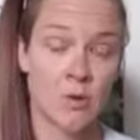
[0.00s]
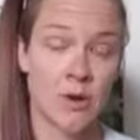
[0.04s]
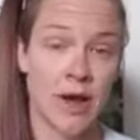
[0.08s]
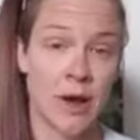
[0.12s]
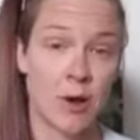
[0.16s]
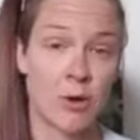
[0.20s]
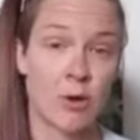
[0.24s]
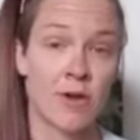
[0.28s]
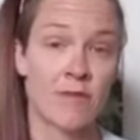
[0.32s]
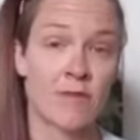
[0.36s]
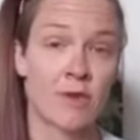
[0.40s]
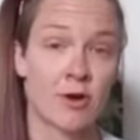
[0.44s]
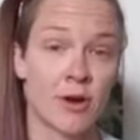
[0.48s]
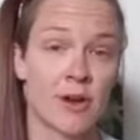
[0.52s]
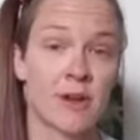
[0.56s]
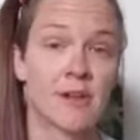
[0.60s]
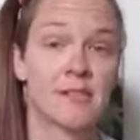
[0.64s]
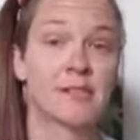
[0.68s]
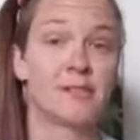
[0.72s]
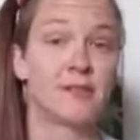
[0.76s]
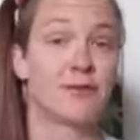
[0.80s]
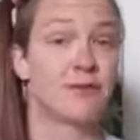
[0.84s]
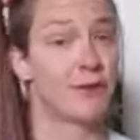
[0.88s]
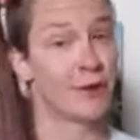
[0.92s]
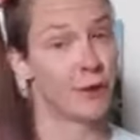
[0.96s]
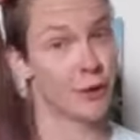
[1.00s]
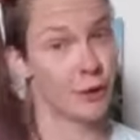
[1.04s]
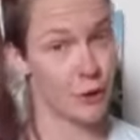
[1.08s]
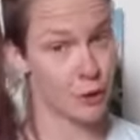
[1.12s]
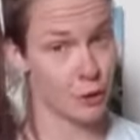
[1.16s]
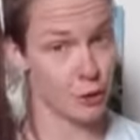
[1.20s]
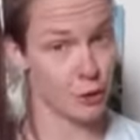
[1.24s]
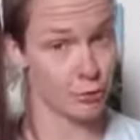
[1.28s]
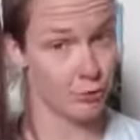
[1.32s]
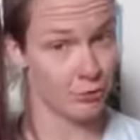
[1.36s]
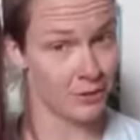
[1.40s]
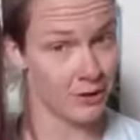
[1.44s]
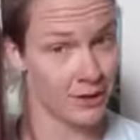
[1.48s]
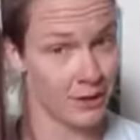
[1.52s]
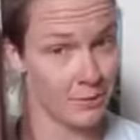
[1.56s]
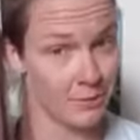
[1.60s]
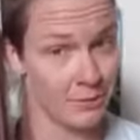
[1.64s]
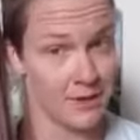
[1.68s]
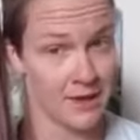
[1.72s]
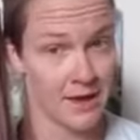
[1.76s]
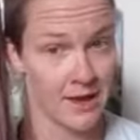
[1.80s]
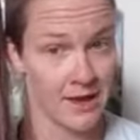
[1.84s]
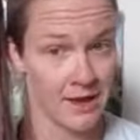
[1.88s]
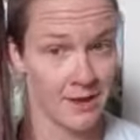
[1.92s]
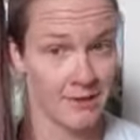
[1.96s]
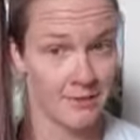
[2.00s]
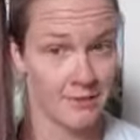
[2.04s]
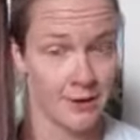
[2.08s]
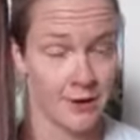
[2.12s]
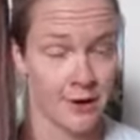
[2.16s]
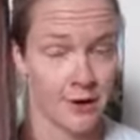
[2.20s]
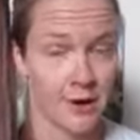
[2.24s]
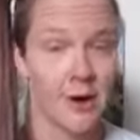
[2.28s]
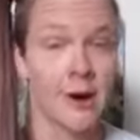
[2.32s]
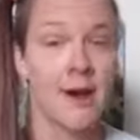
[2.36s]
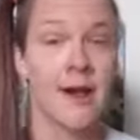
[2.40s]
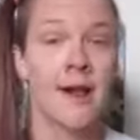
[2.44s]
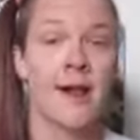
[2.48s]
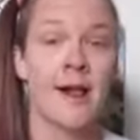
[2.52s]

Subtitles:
However, it is a very unique behavior,